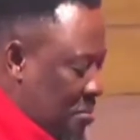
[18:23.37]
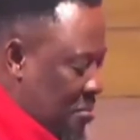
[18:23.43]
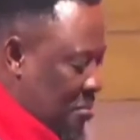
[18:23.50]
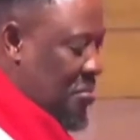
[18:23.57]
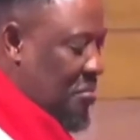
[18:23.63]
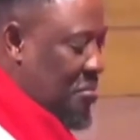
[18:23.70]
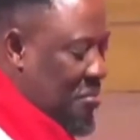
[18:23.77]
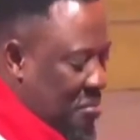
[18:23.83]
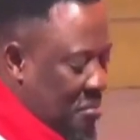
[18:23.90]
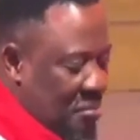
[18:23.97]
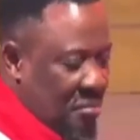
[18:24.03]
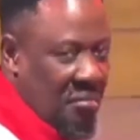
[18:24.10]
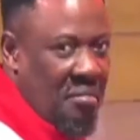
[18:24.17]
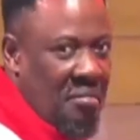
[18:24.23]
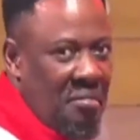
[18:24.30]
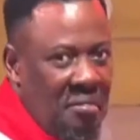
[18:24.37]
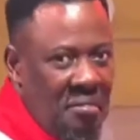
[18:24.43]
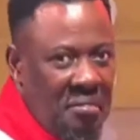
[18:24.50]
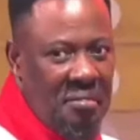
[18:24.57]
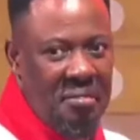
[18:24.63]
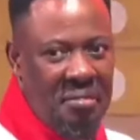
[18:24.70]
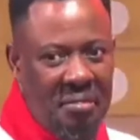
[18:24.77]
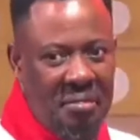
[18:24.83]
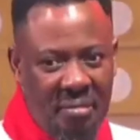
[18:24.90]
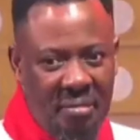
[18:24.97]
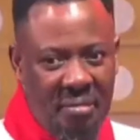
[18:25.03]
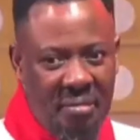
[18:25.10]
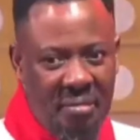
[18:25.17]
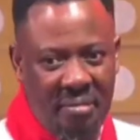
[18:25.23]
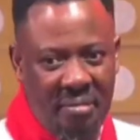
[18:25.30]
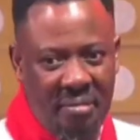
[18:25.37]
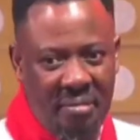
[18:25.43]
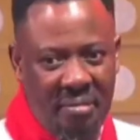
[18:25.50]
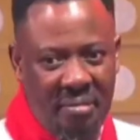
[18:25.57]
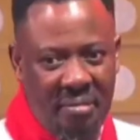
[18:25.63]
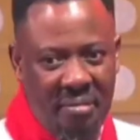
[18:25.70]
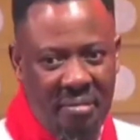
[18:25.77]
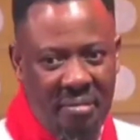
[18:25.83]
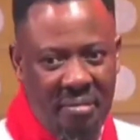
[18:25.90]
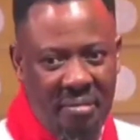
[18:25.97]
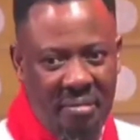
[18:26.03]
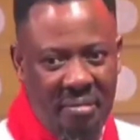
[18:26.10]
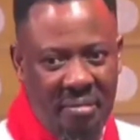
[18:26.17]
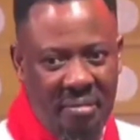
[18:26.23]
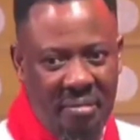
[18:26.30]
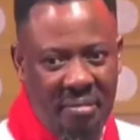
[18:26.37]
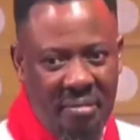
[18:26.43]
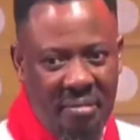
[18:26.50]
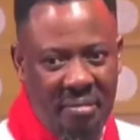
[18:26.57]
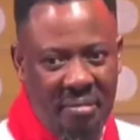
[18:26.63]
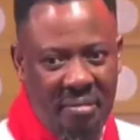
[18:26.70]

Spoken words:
(no one is talking)